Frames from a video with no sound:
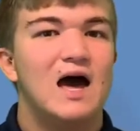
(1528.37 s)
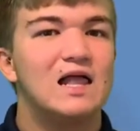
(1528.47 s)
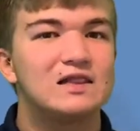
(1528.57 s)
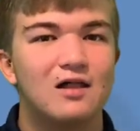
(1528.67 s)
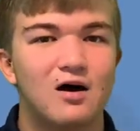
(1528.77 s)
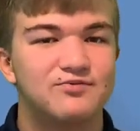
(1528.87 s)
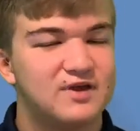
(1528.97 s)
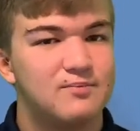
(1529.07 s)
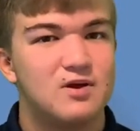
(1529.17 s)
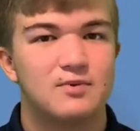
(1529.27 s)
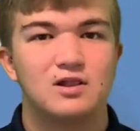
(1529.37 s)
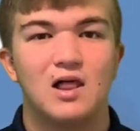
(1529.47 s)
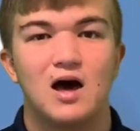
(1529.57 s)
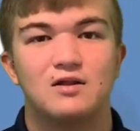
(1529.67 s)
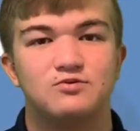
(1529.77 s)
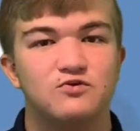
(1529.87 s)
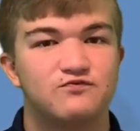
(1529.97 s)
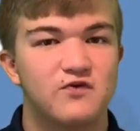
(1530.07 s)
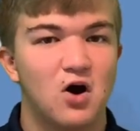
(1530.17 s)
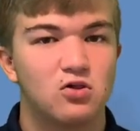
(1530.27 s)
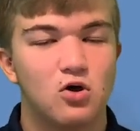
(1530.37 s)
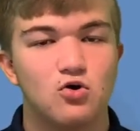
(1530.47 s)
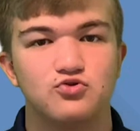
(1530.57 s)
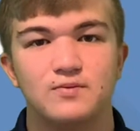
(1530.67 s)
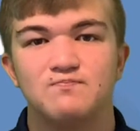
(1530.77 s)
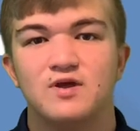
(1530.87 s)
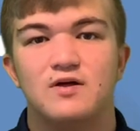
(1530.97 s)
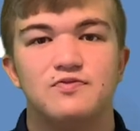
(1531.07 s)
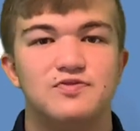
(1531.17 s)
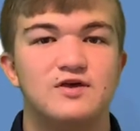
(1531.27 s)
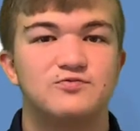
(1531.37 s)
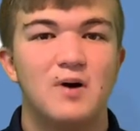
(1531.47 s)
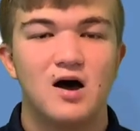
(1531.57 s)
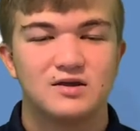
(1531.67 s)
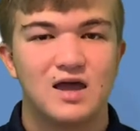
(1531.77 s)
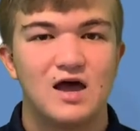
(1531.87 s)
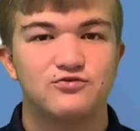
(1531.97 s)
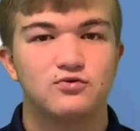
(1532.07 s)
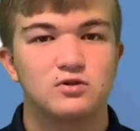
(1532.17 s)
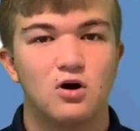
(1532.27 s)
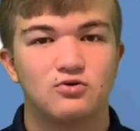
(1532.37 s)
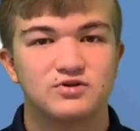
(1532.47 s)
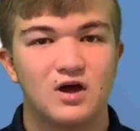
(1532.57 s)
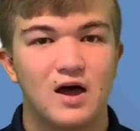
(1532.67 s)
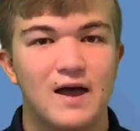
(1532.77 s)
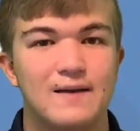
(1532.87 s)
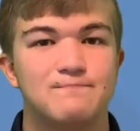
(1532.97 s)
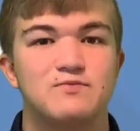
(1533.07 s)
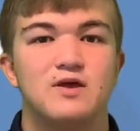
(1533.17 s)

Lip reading: I love Sam Pittman a lot. If you followed this podcast for a long time,